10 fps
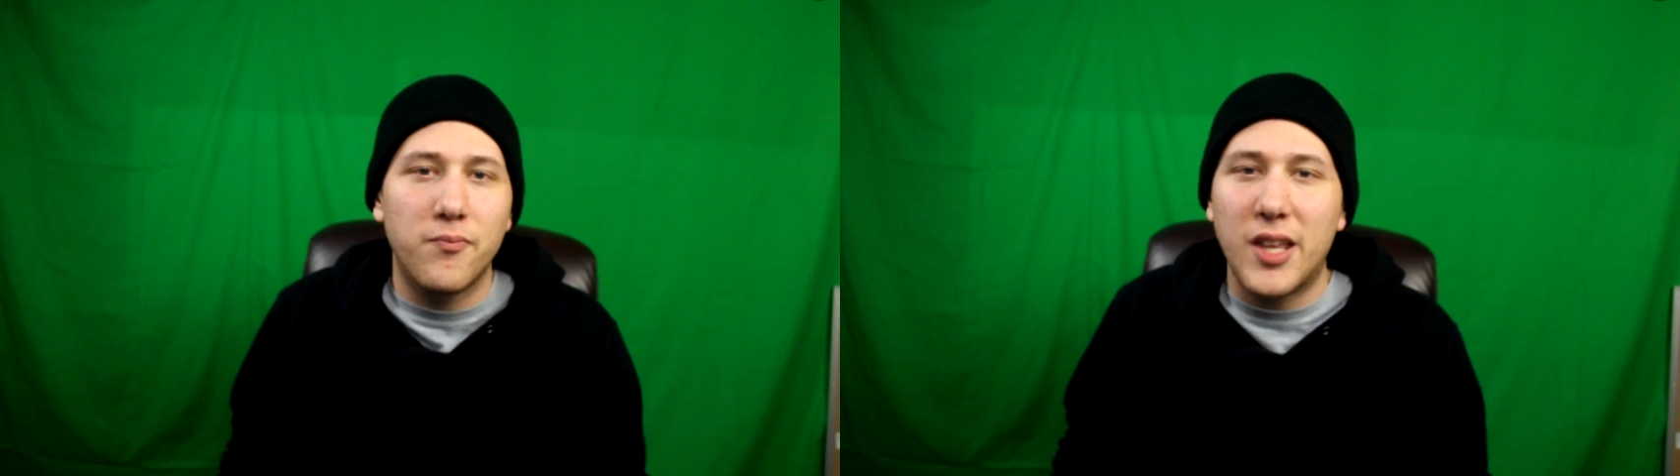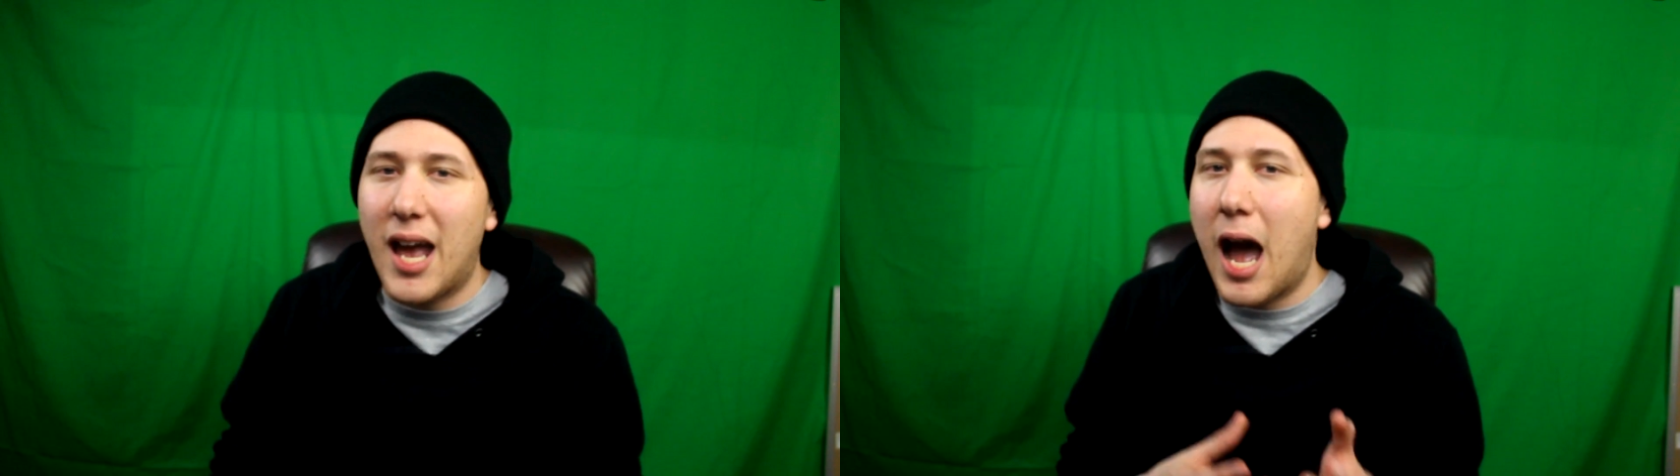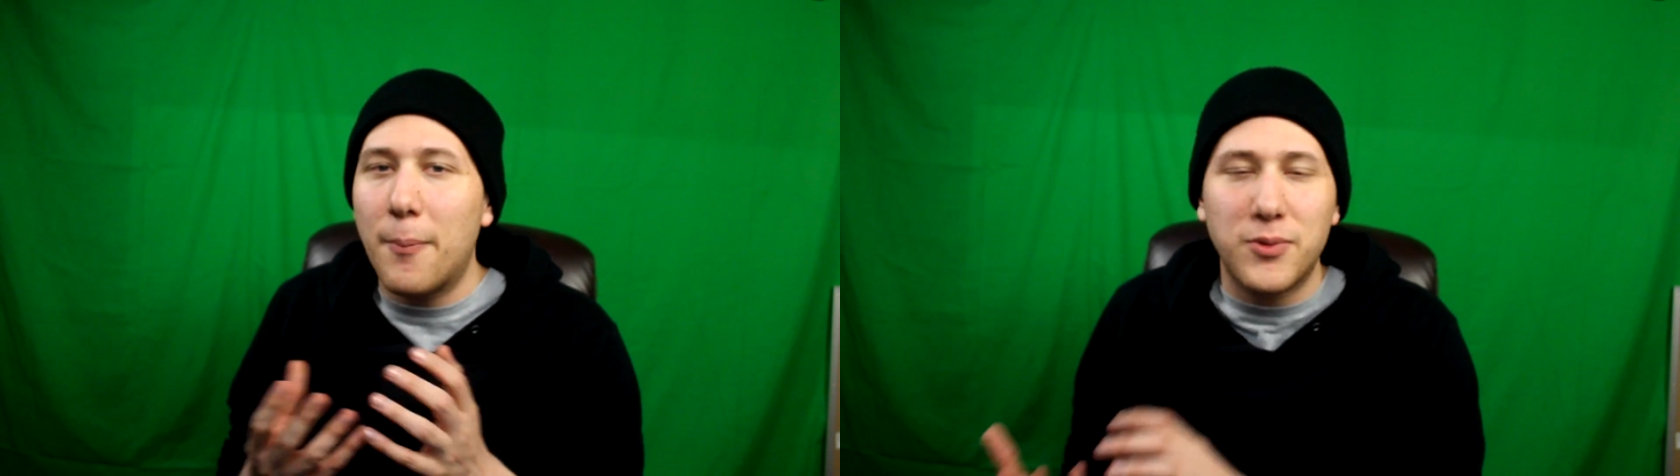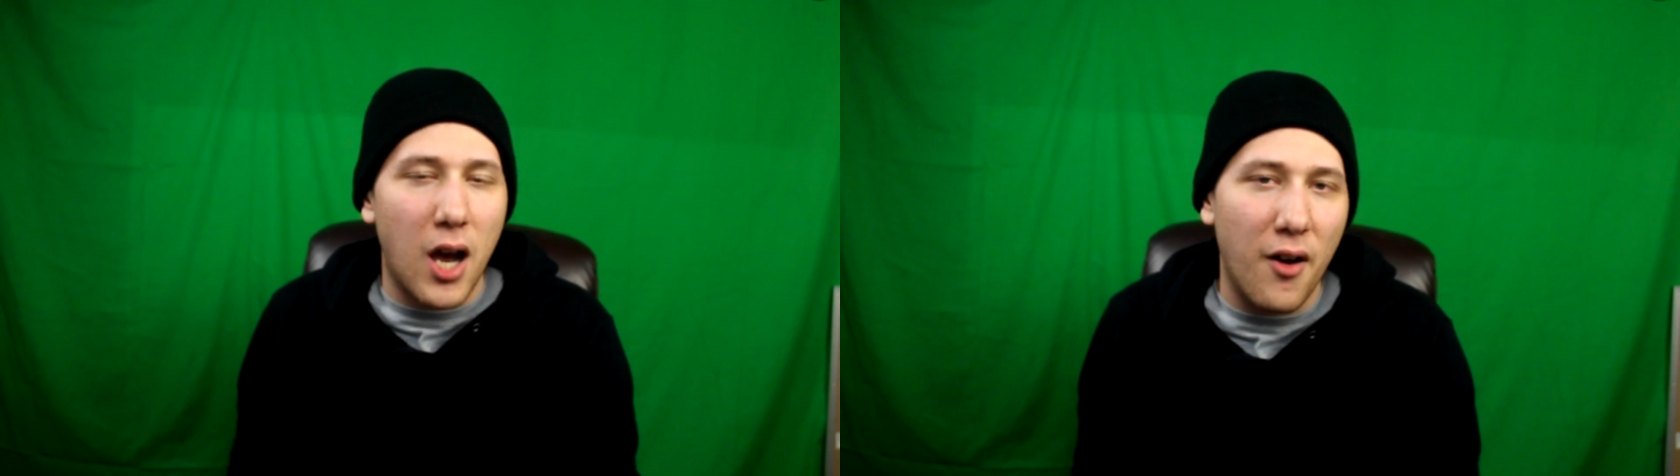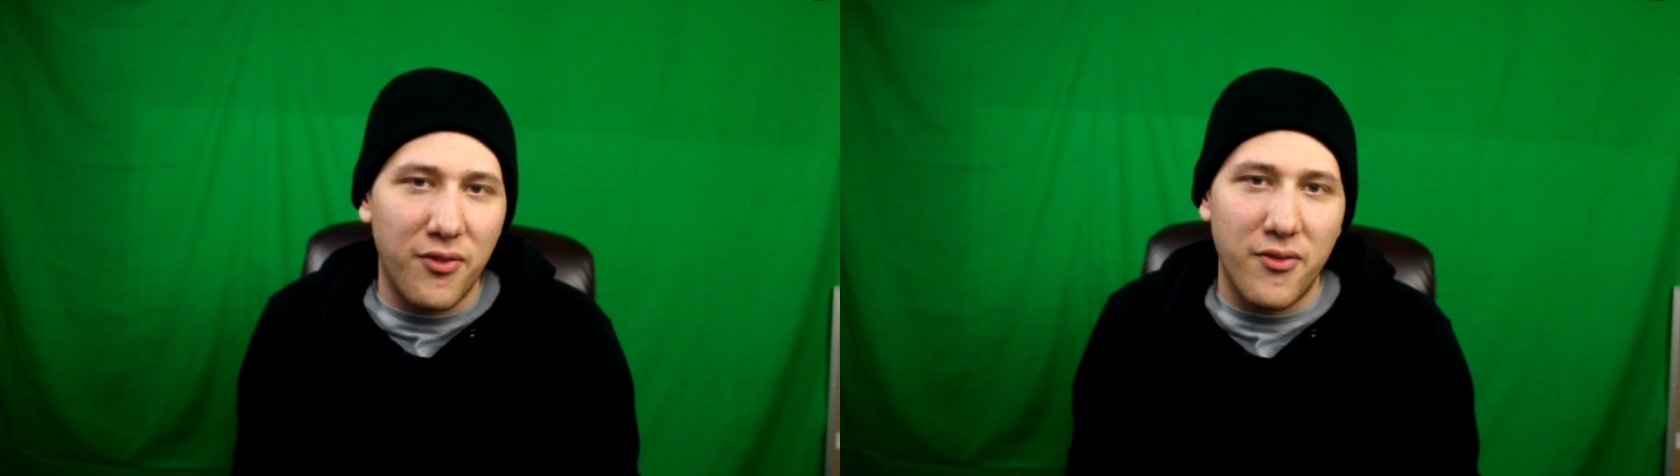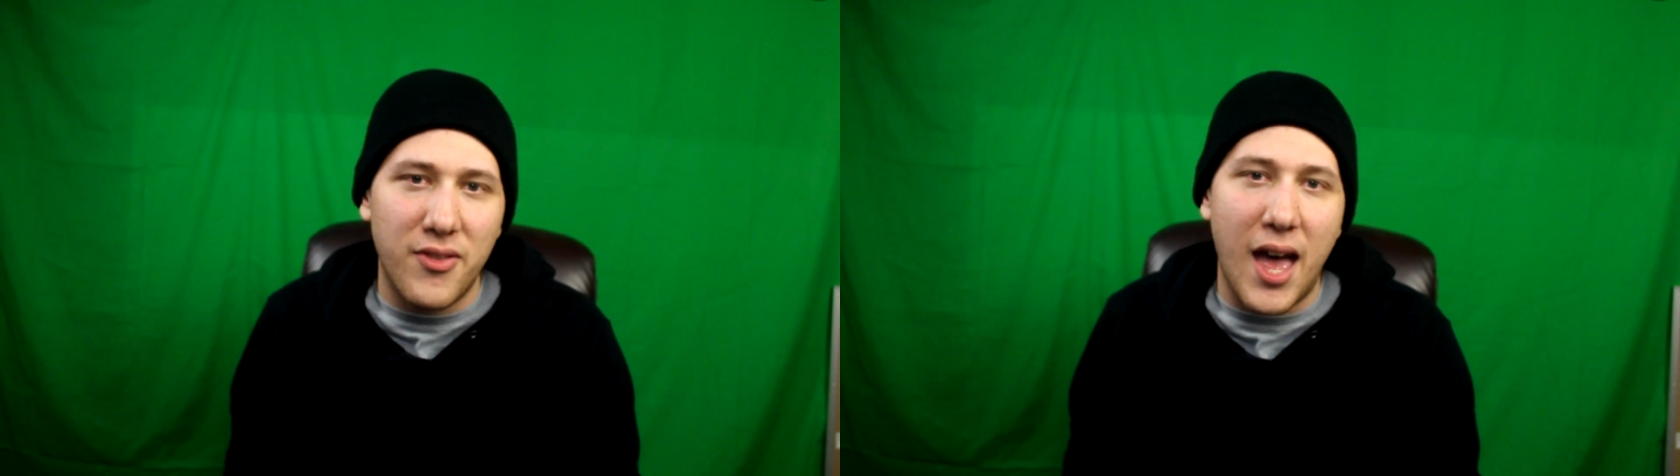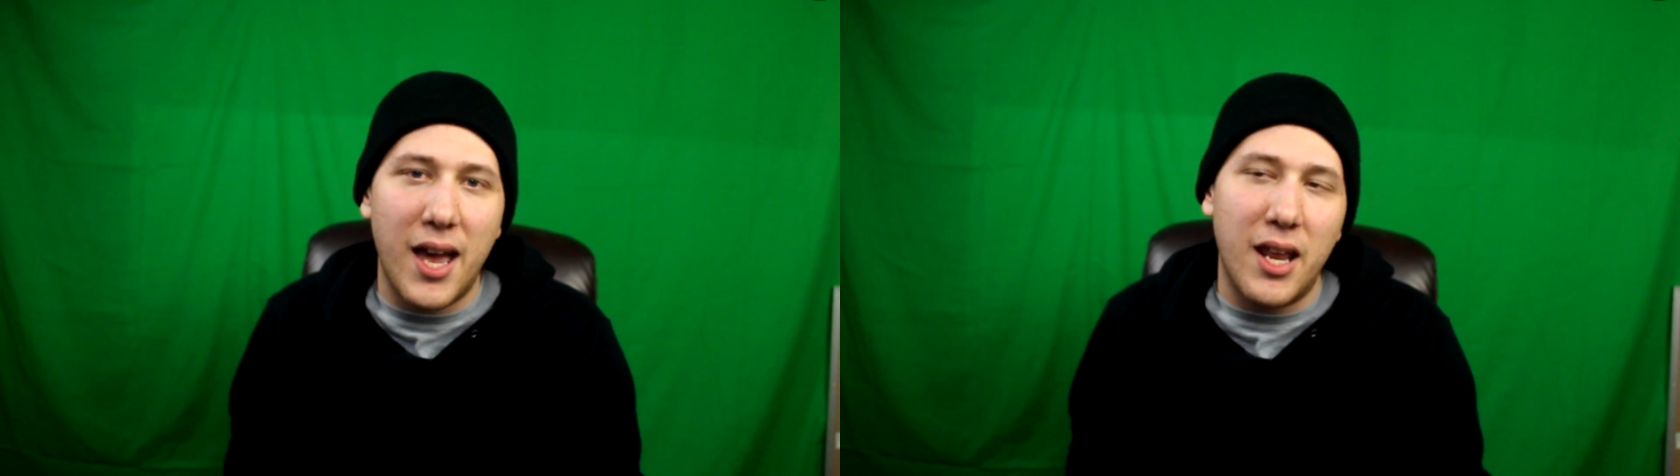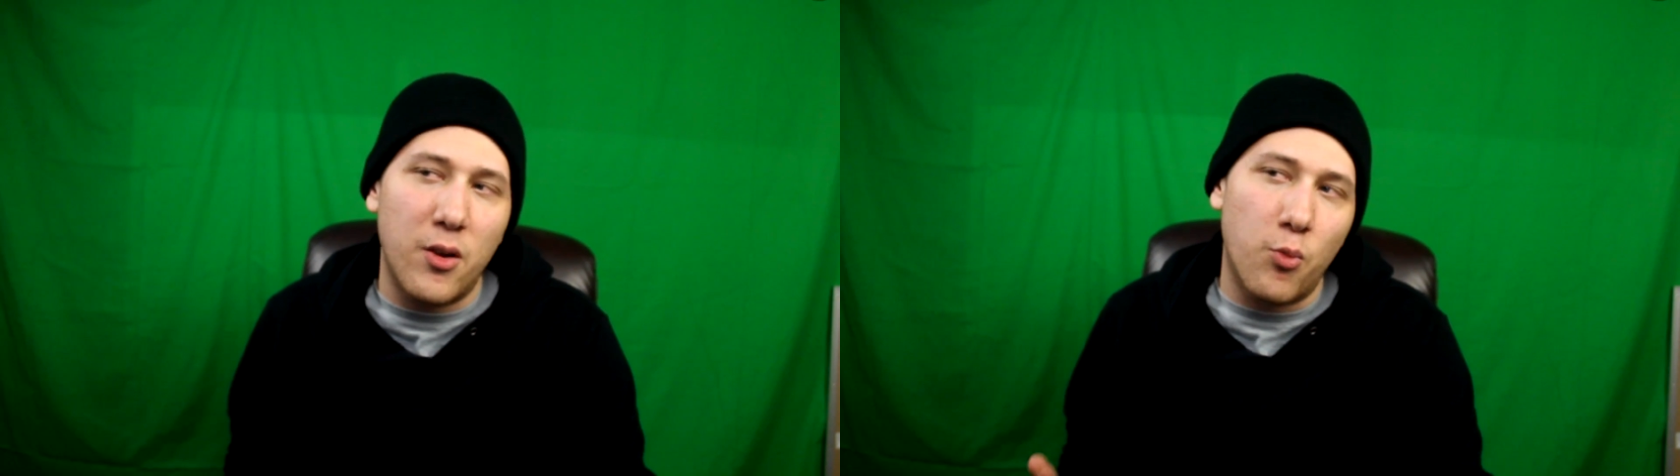they hopped off of
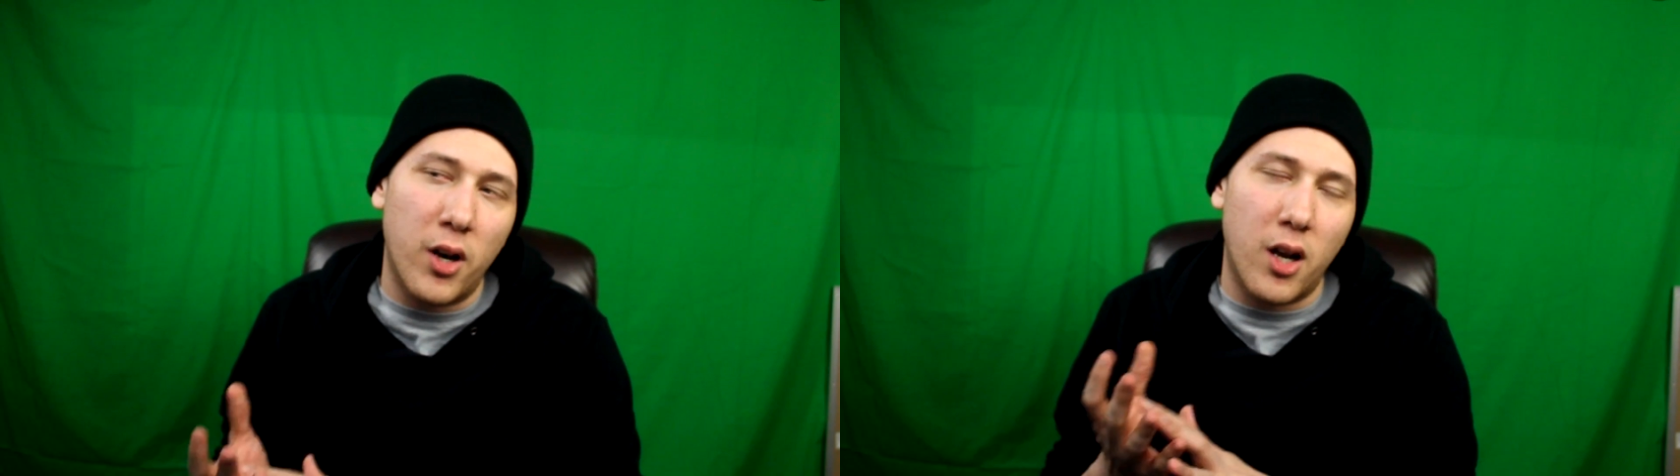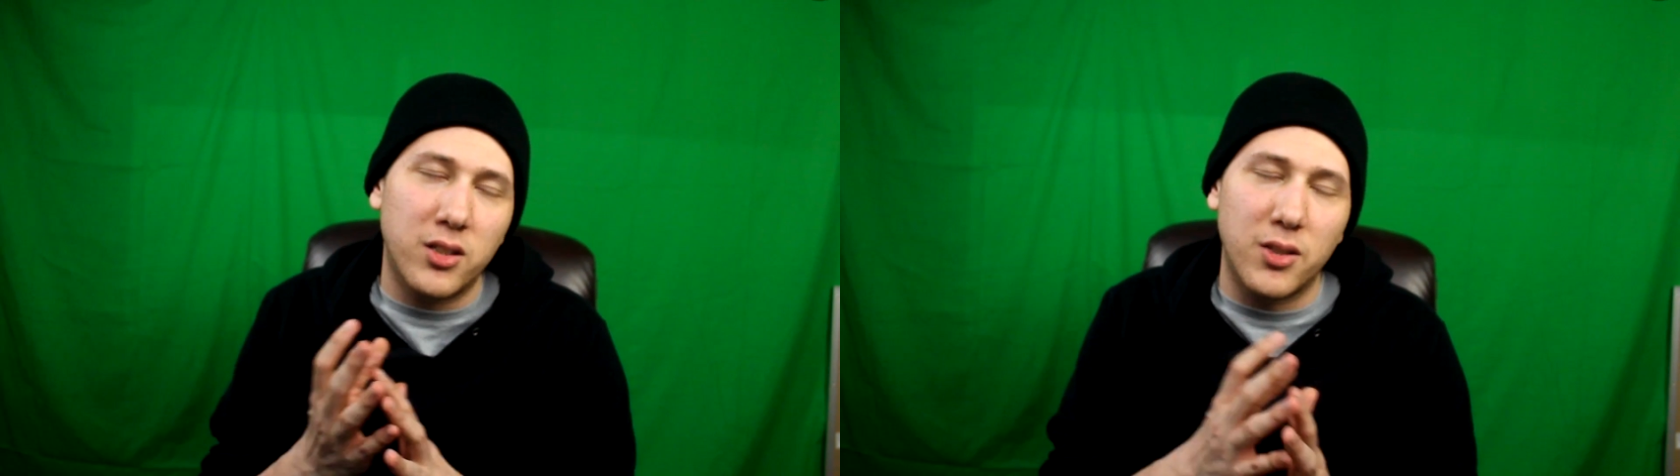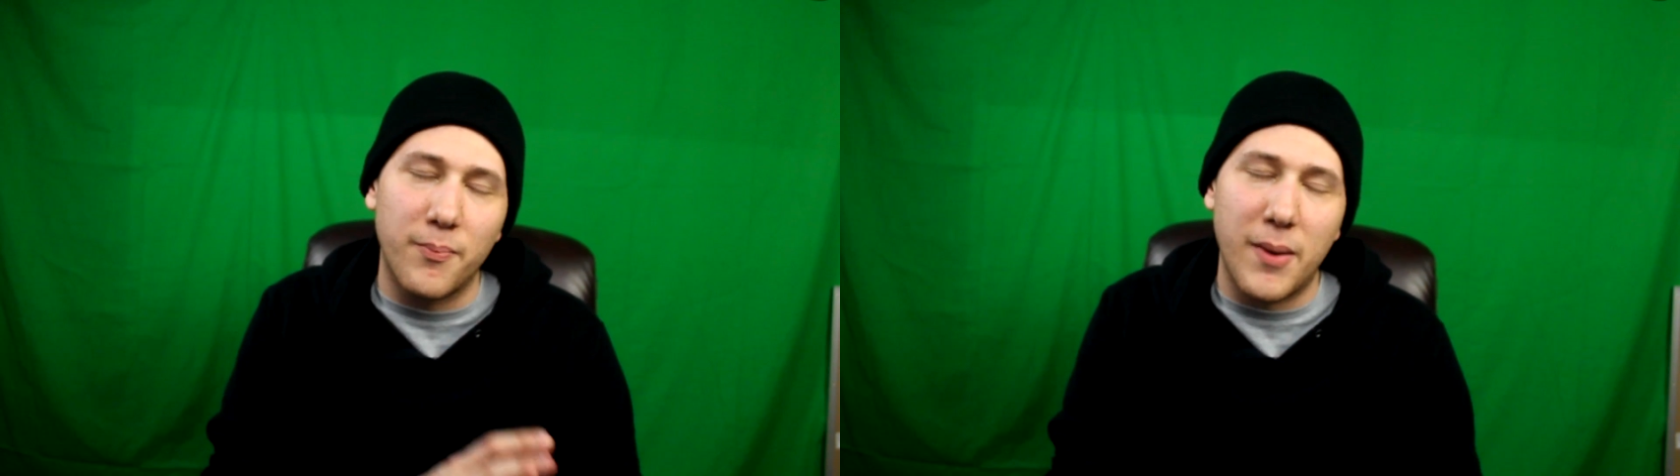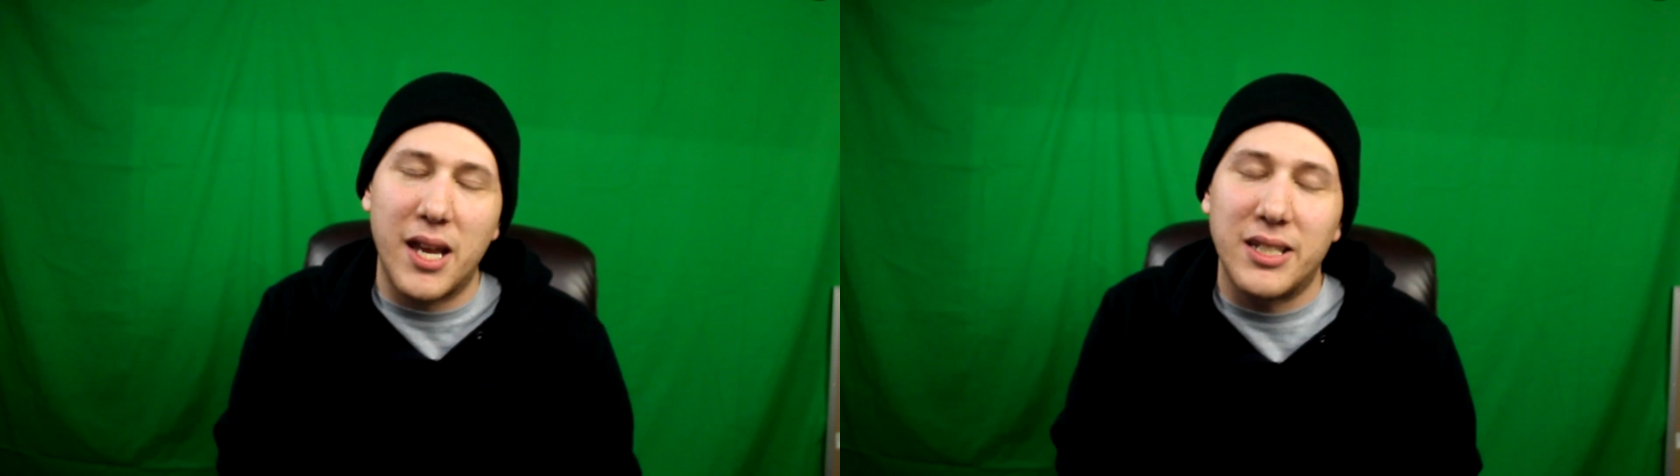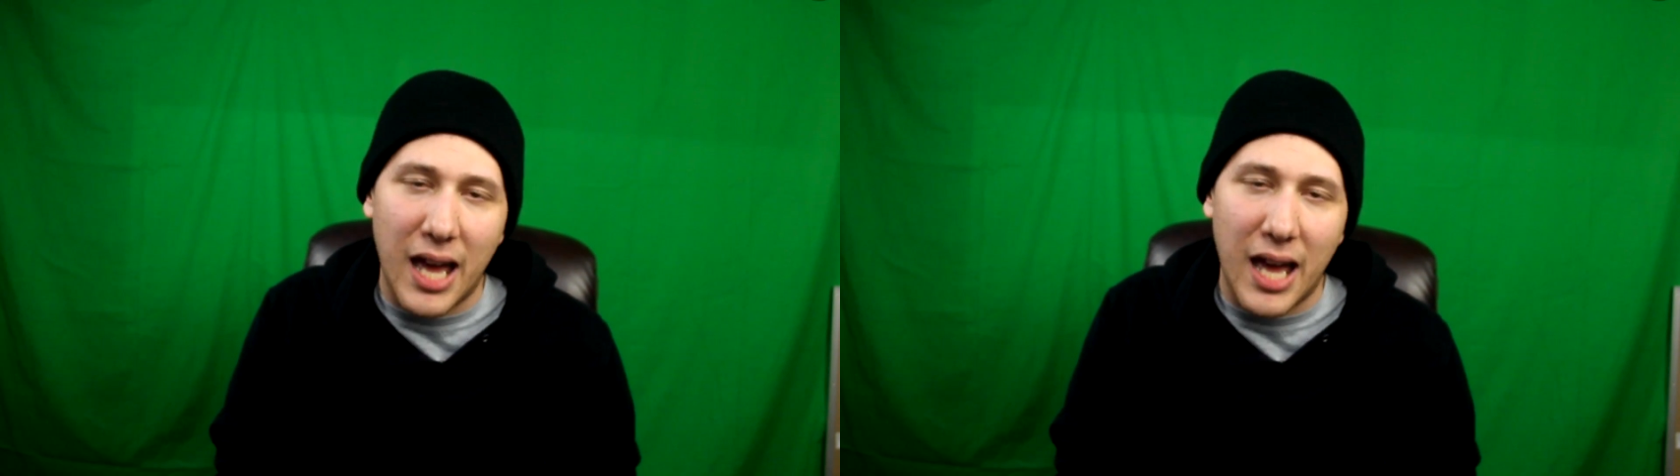that and went on to make